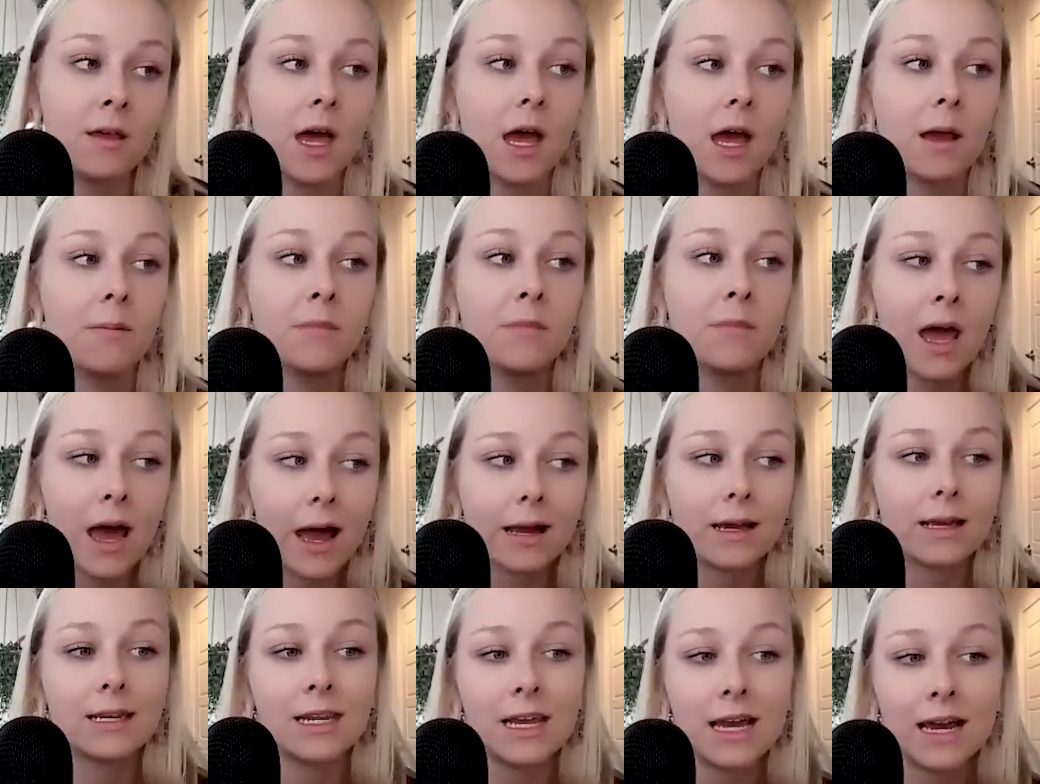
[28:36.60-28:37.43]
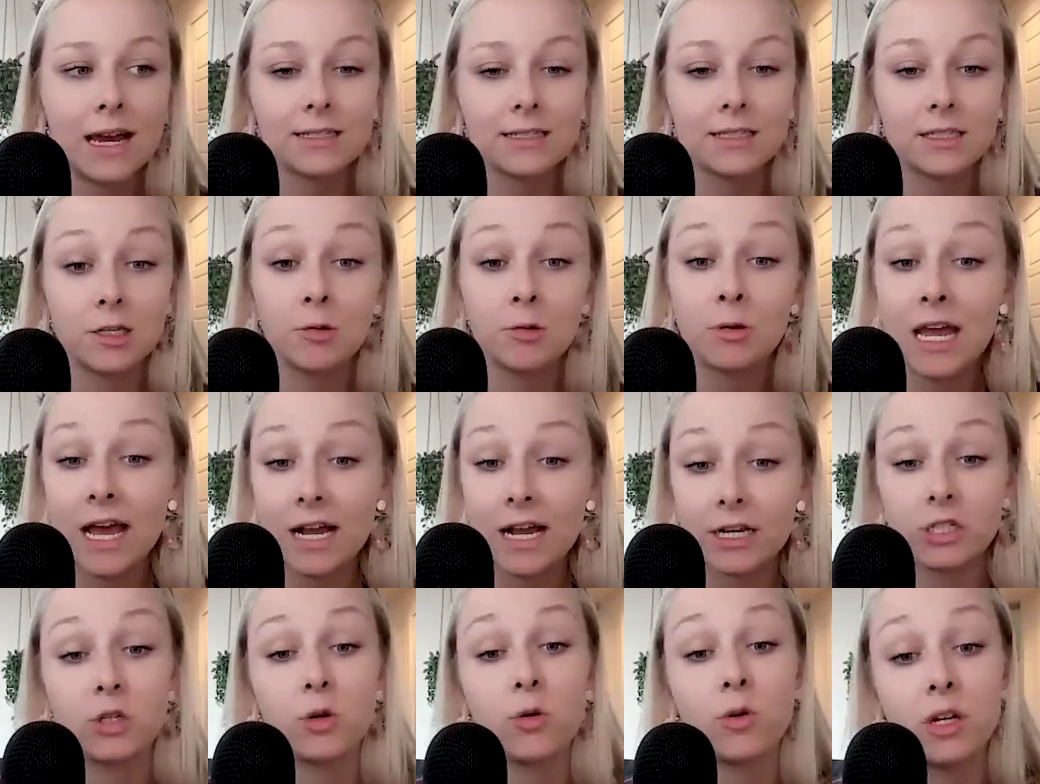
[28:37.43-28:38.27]
I'm not going to ask you an
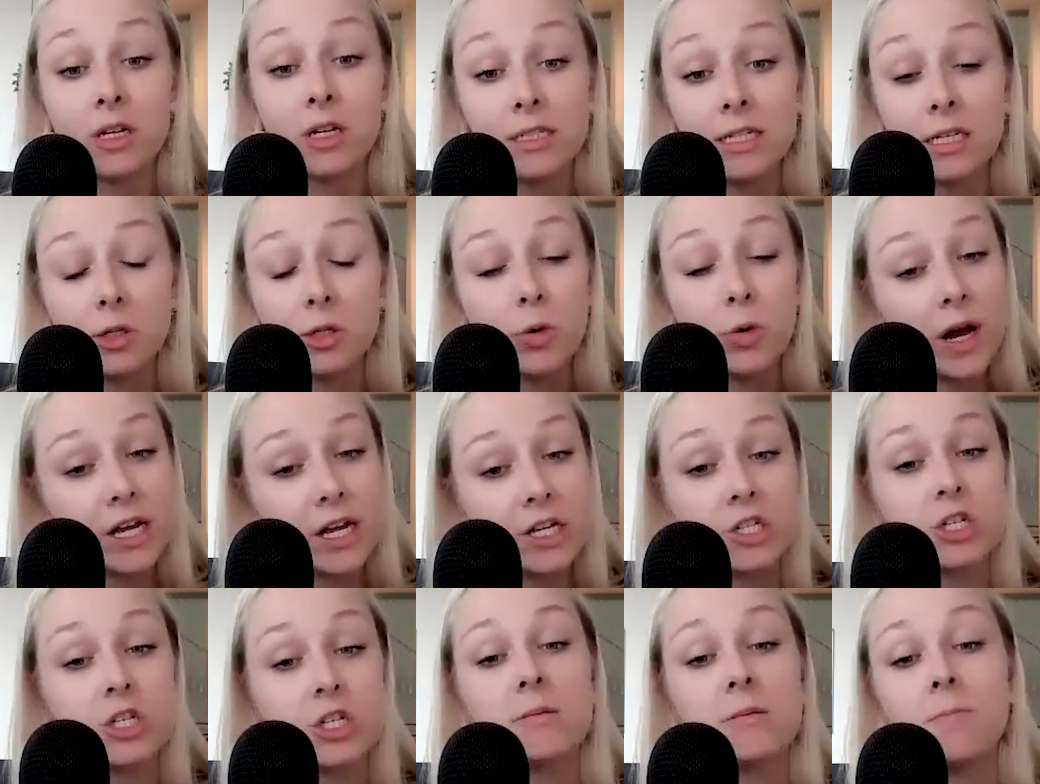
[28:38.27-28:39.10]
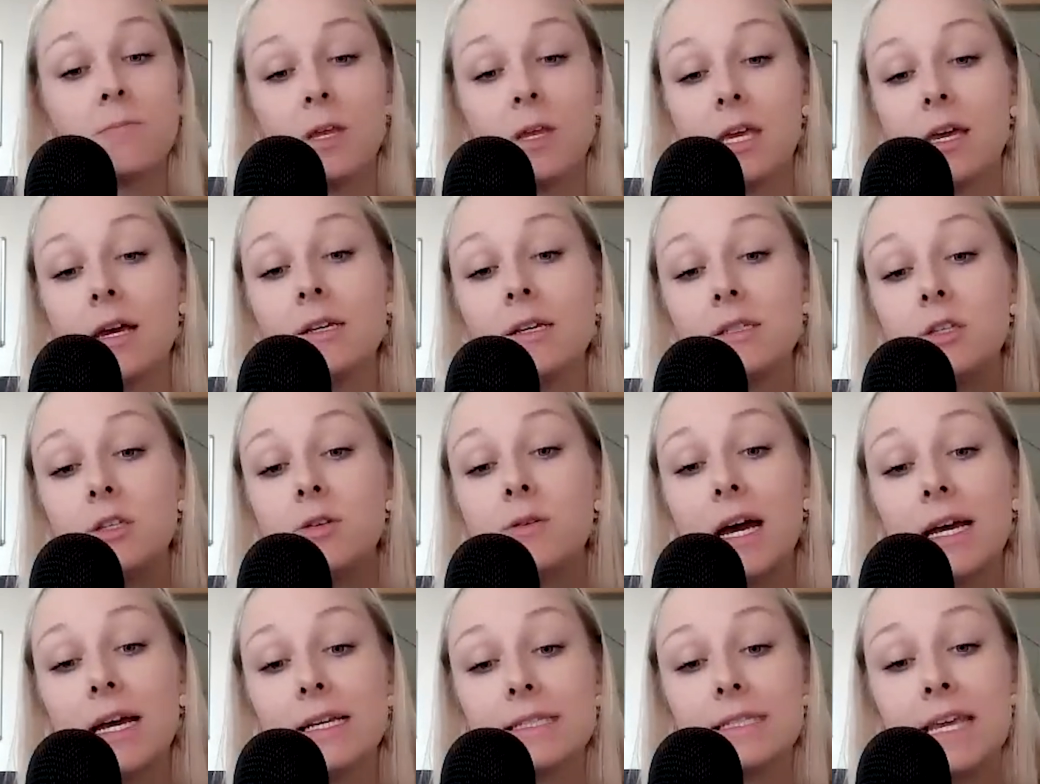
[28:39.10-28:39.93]
action-oriented question because you
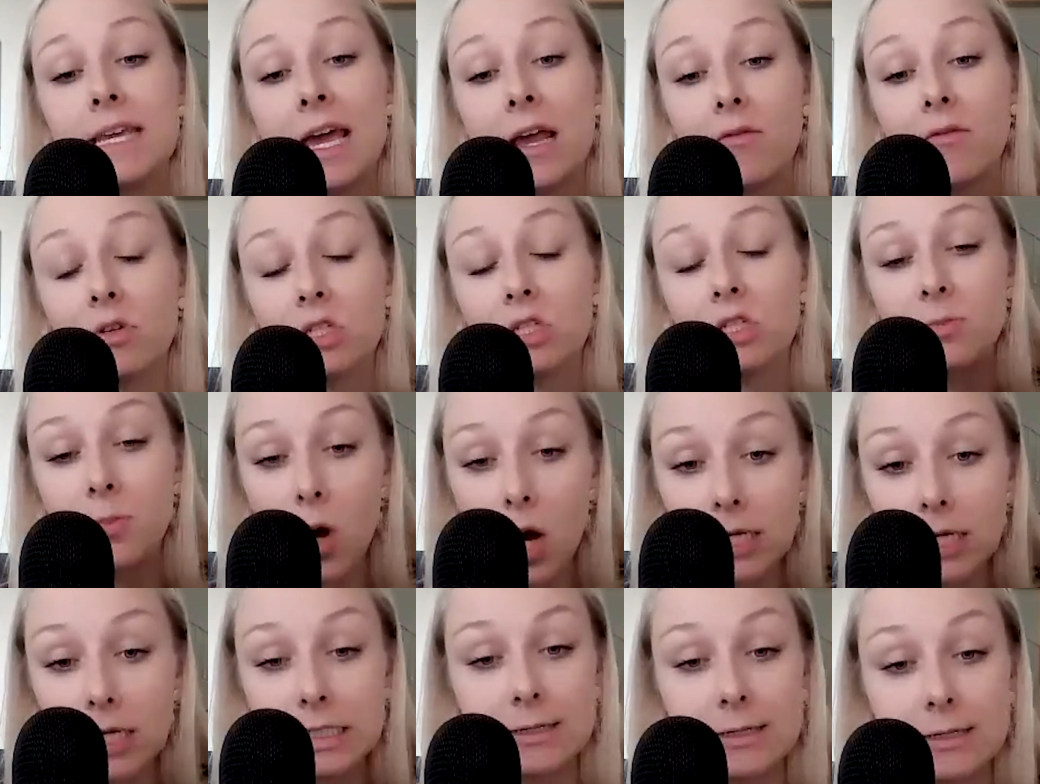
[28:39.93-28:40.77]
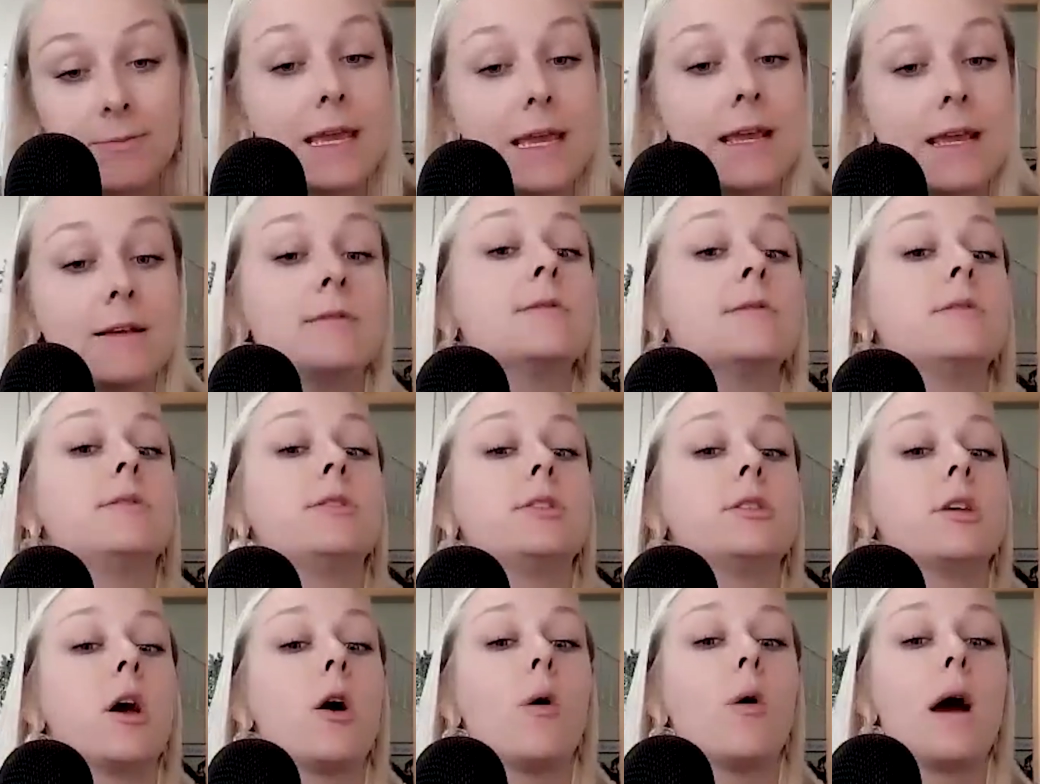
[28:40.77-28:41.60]
guys can't respond to me.
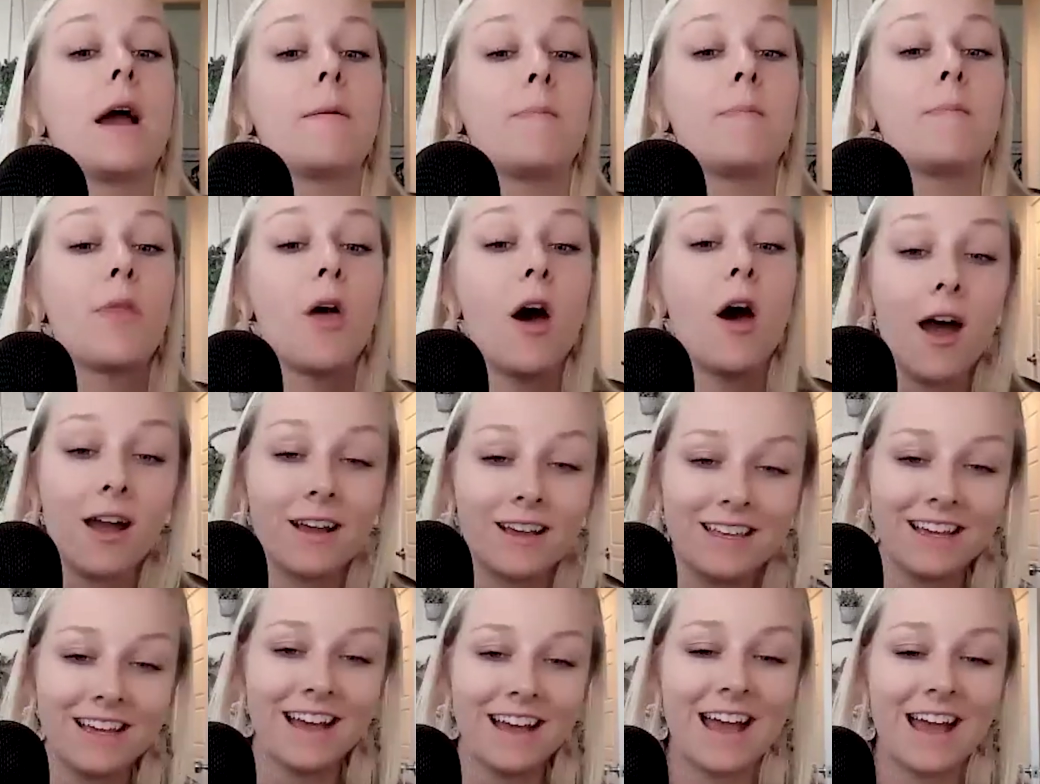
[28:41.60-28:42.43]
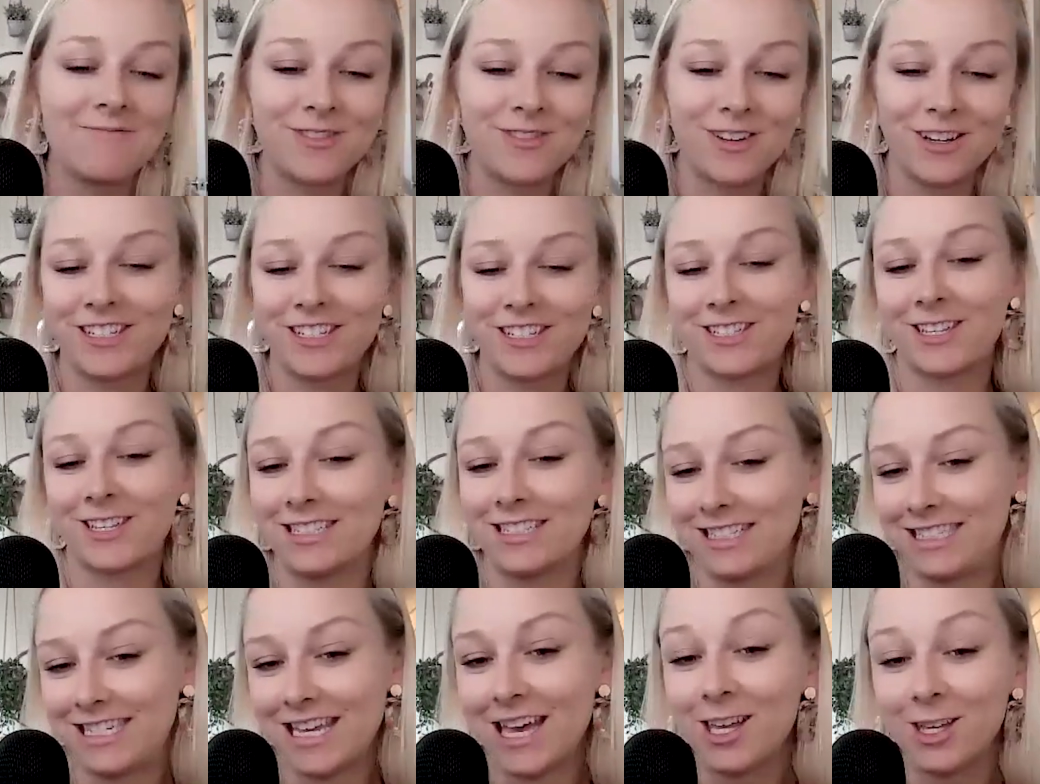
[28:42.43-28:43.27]
So I'm just going
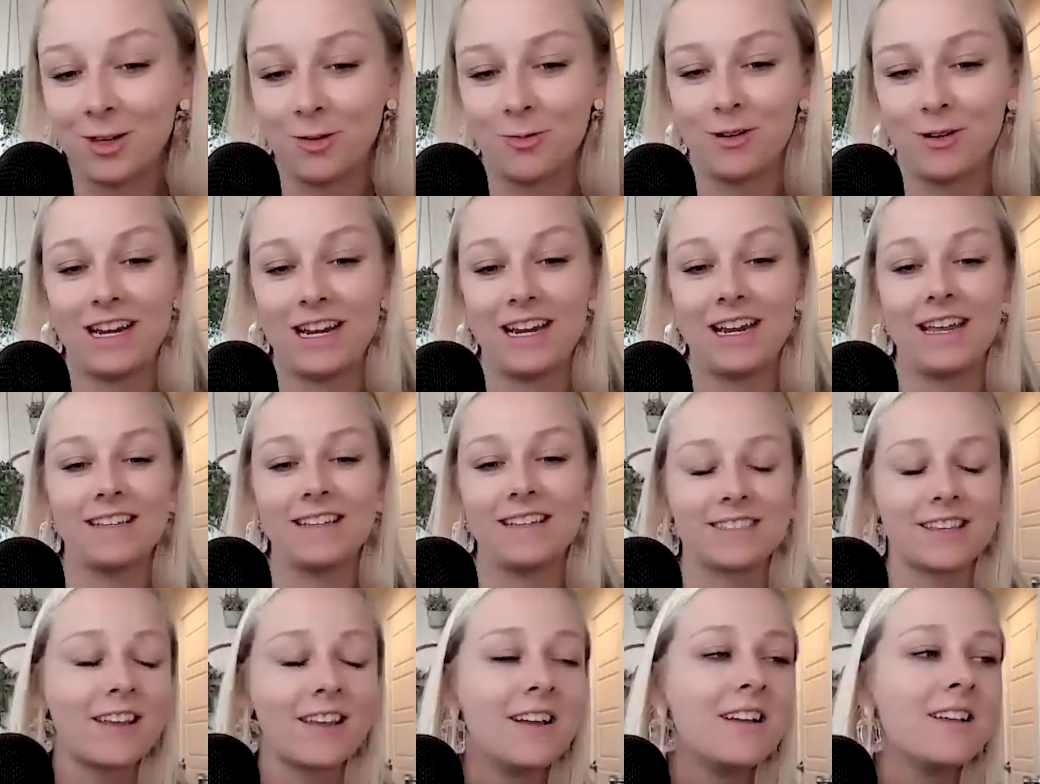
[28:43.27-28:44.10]
to tell you what it is.